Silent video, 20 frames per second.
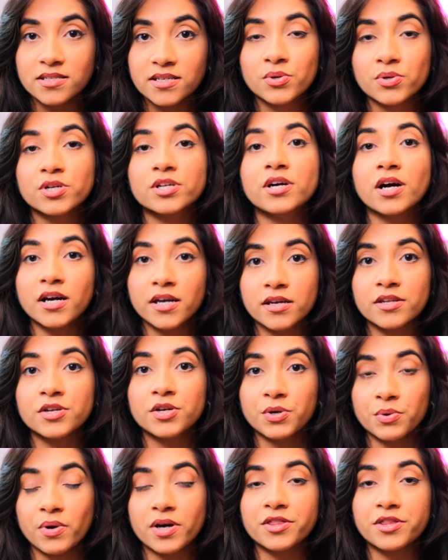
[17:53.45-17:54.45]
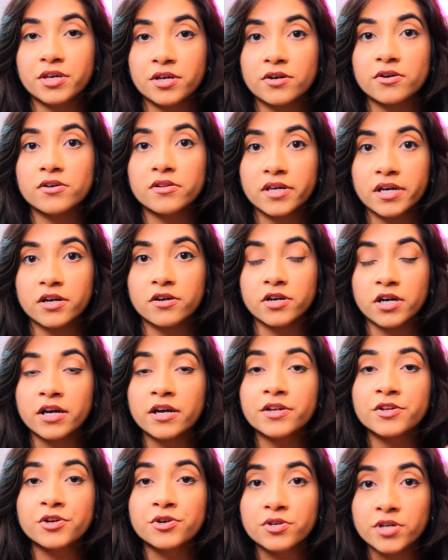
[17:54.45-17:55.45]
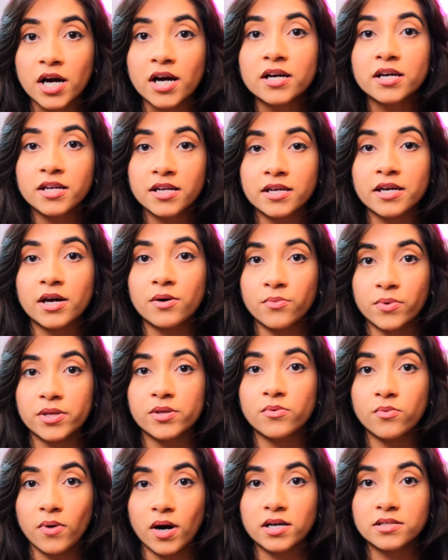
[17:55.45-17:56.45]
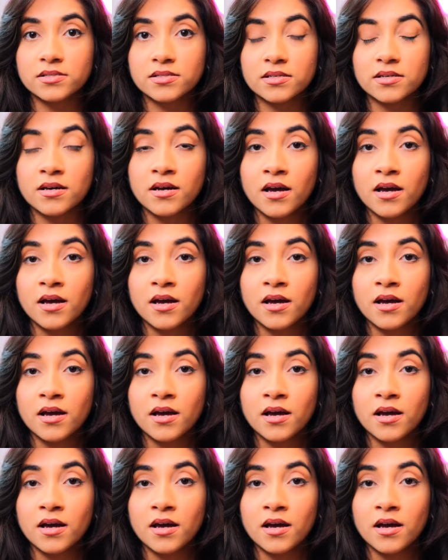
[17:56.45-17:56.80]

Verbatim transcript: you're not in your wealthy girl era and you're not gonna get what you want.